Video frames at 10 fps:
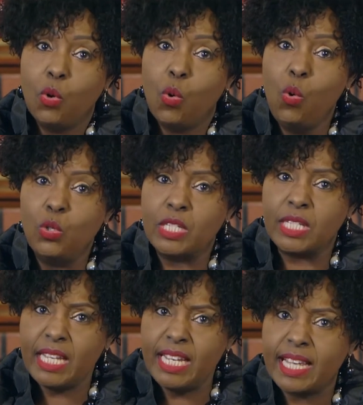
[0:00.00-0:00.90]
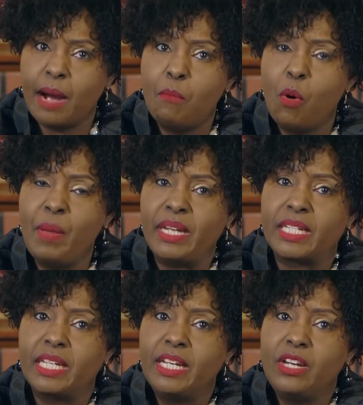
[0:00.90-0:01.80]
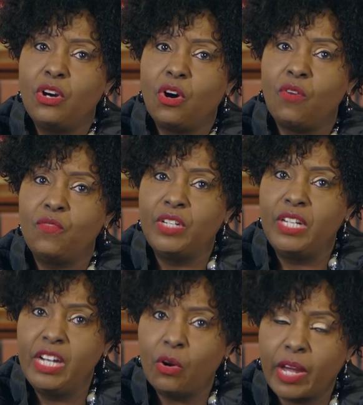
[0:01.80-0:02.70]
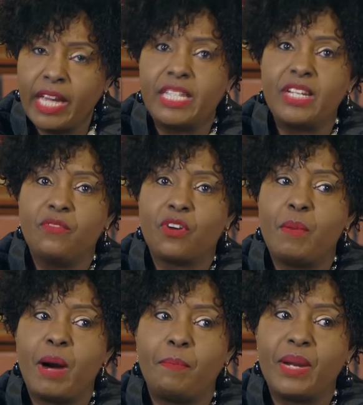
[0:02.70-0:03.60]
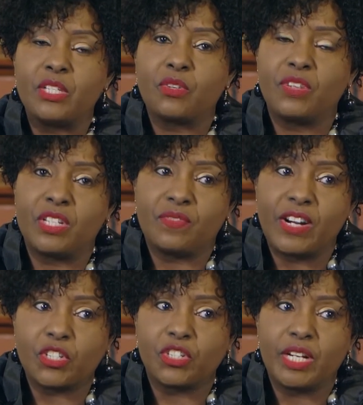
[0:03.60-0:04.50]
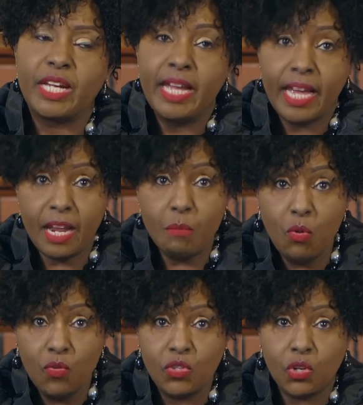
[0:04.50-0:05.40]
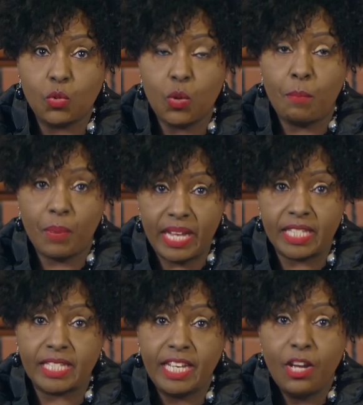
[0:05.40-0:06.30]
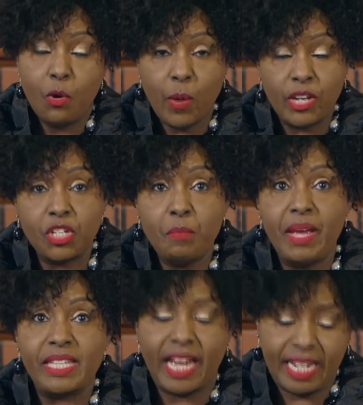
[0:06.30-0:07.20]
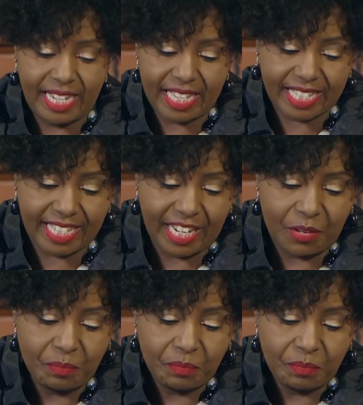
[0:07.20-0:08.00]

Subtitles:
who sees a moment of relocating from her place of dysfunction and moves on to a place where she makes her destiny.